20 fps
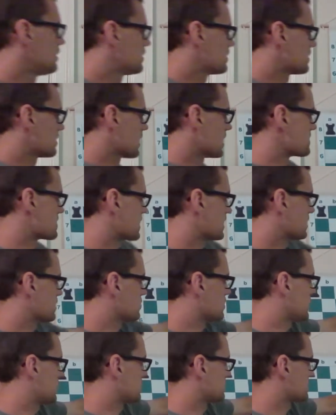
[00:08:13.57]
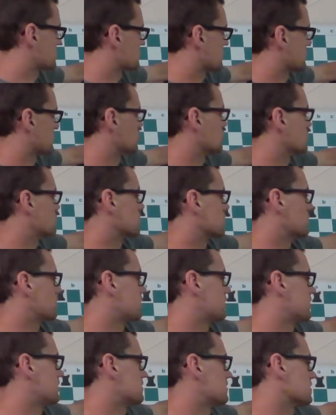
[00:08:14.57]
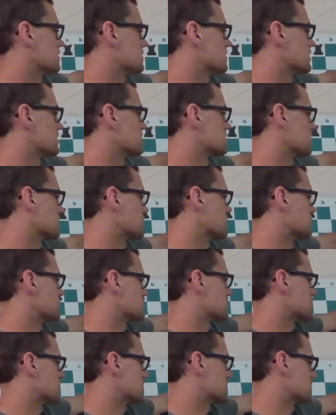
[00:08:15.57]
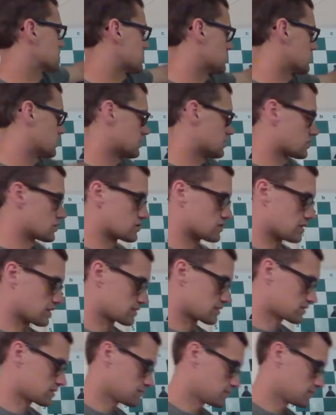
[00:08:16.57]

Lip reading: And then I go ahead and try to open up the king side. I take on h6.